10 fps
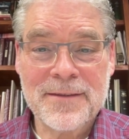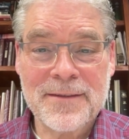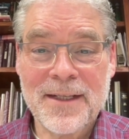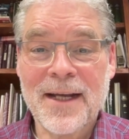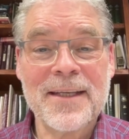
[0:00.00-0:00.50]

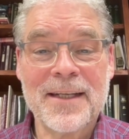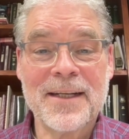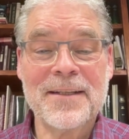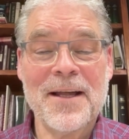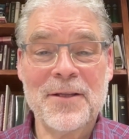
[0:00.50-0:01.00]
that I can
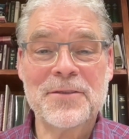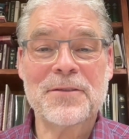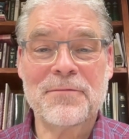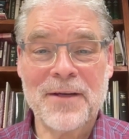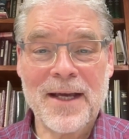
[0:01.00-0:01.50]
acknowledge
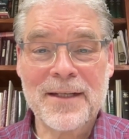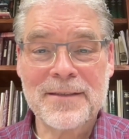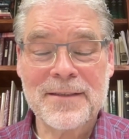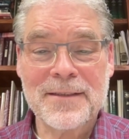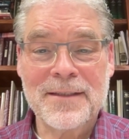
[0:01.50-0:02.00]
the fact
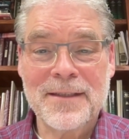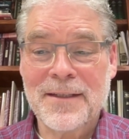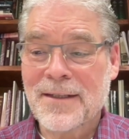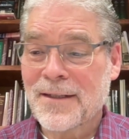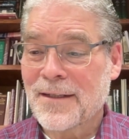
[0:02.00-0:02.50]

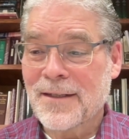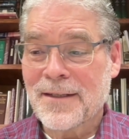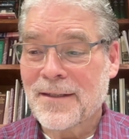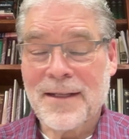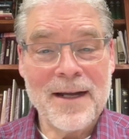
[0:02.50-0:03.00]

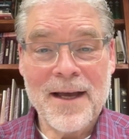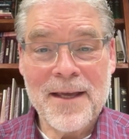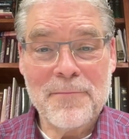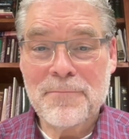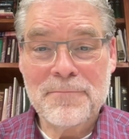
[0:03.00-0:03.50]
that I
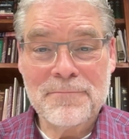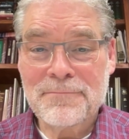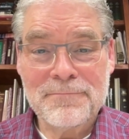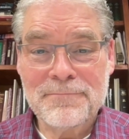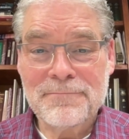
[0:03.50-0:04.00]
am
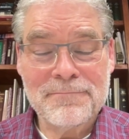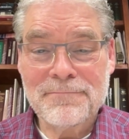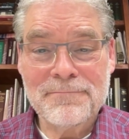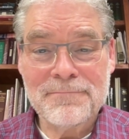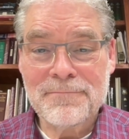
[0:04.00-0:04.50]

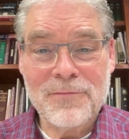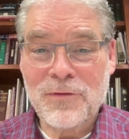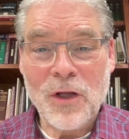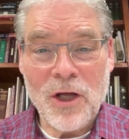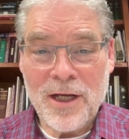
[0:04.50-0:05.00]

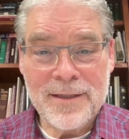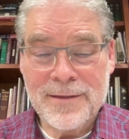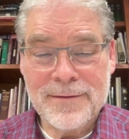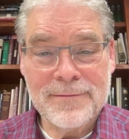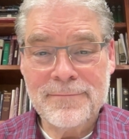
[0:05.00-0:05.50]
flawed
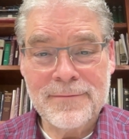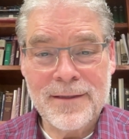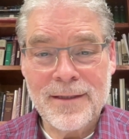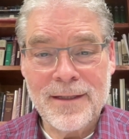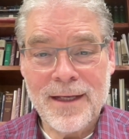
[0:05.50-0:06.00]

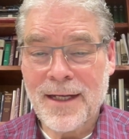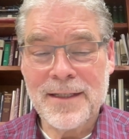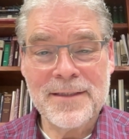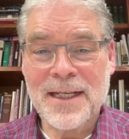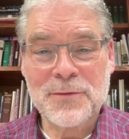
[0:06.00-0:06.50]
and
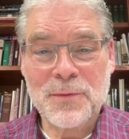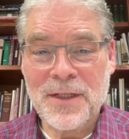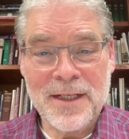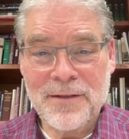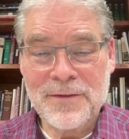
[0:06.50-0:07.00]
in desperate
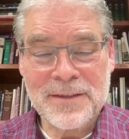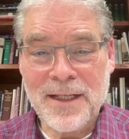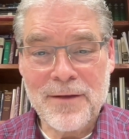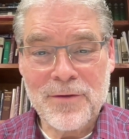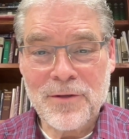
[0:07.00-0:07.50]
need of a
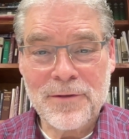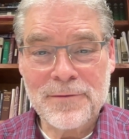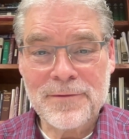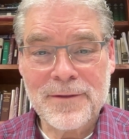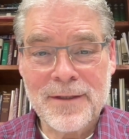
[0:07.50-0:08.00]
Savior.
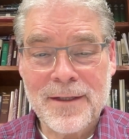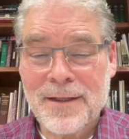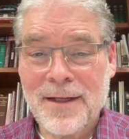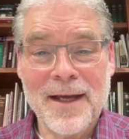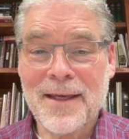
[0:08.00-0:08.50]

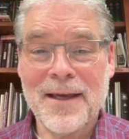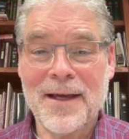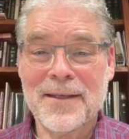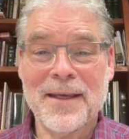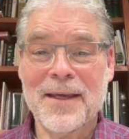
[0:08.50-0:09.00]

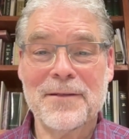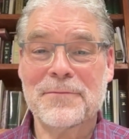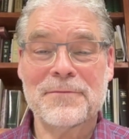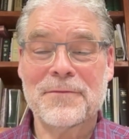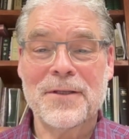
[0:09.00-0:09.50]
I can't
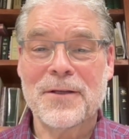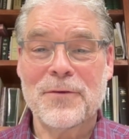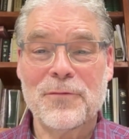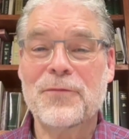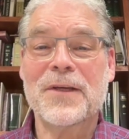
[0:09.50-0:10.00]

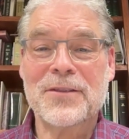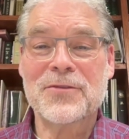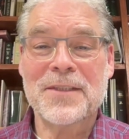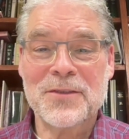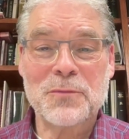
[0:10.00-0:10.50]
fix
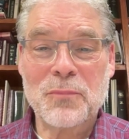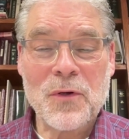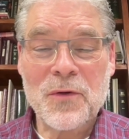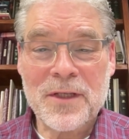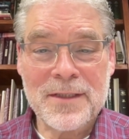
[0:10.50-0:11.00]
this
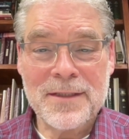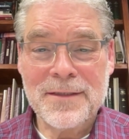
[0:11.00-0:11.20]
broken